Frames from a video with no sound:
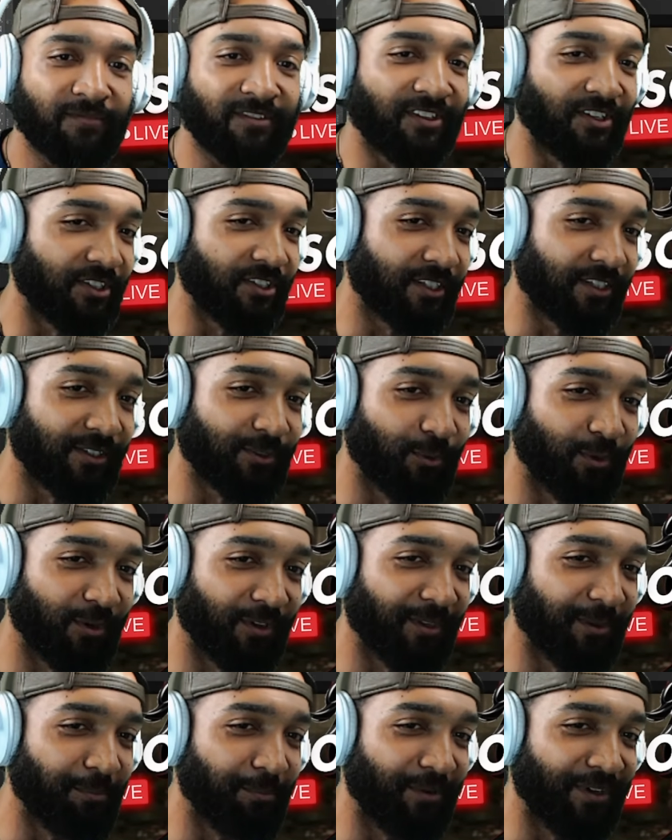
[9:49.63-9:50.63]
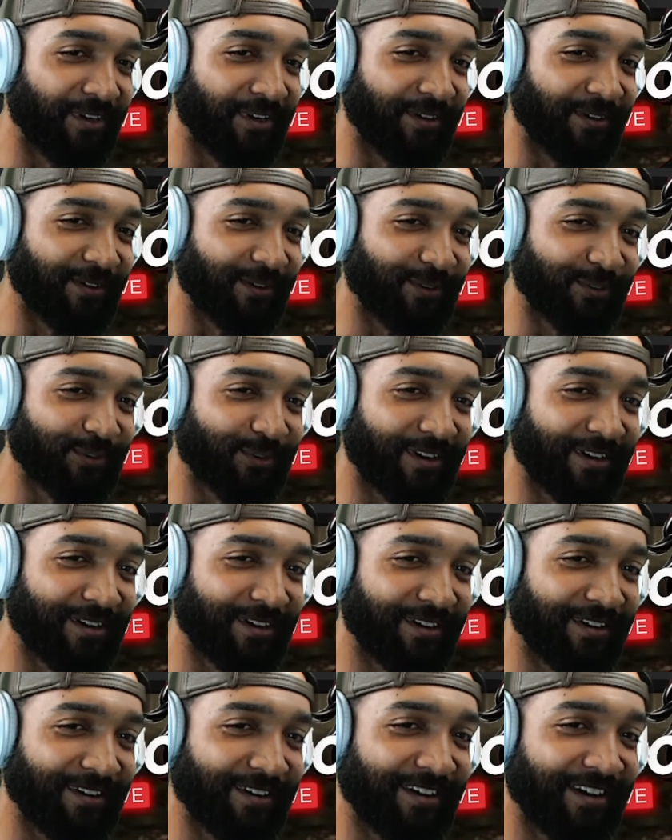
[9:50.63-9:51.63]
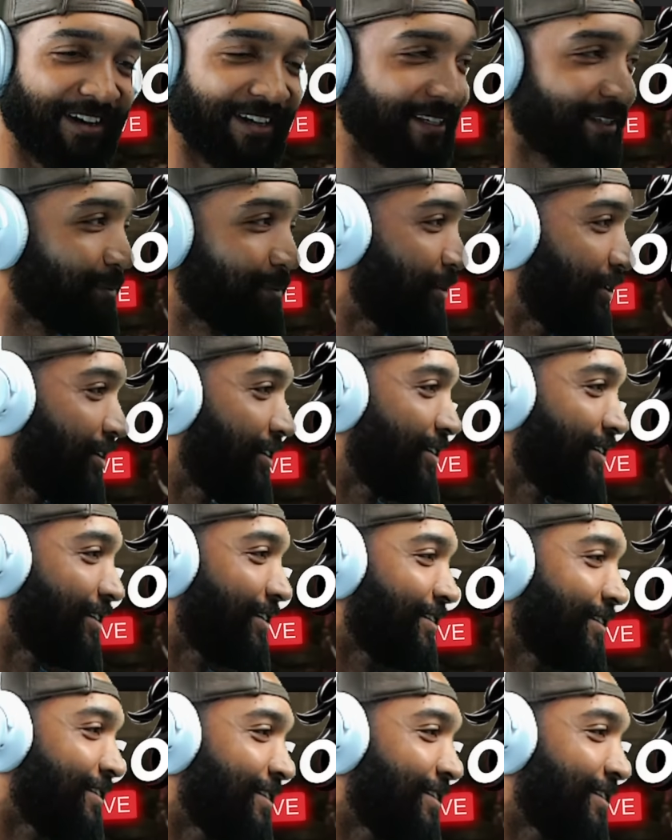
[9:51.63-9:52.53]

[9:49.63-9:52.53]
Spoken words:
This is one of the bangers right here, Iceman.